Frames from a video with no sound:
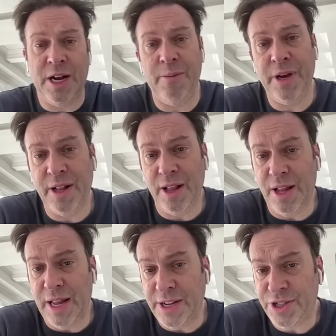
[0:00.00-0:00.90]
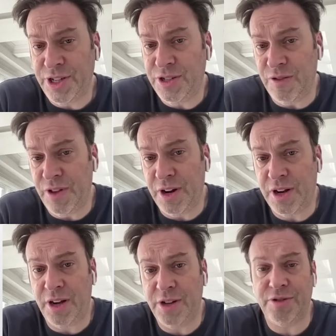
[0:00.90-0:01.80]
who are coming into the last season of
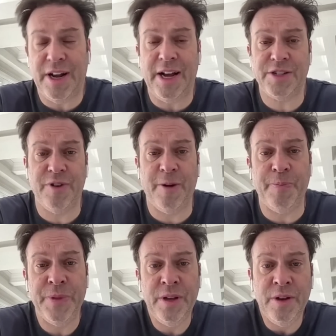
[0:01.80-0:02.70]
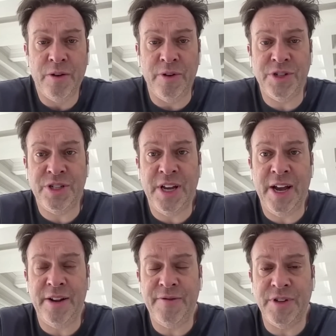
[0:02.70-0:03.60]
their contracts, from Chris
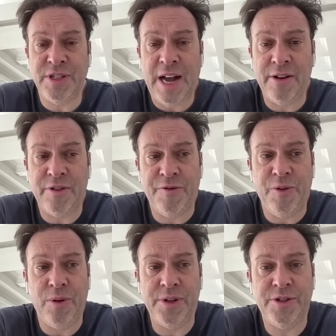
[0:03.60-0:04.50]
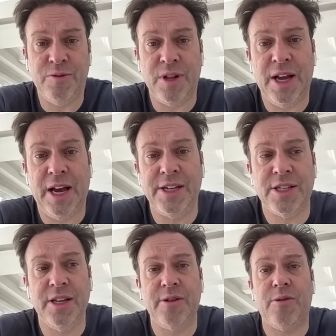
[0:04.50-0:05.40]
Tanev to Tyler Toffoli to
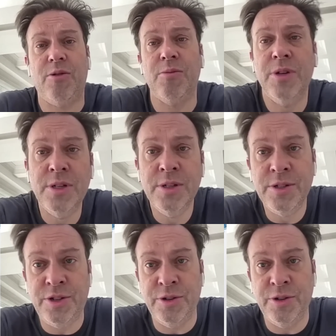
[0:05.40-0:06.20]
Elias Lindholm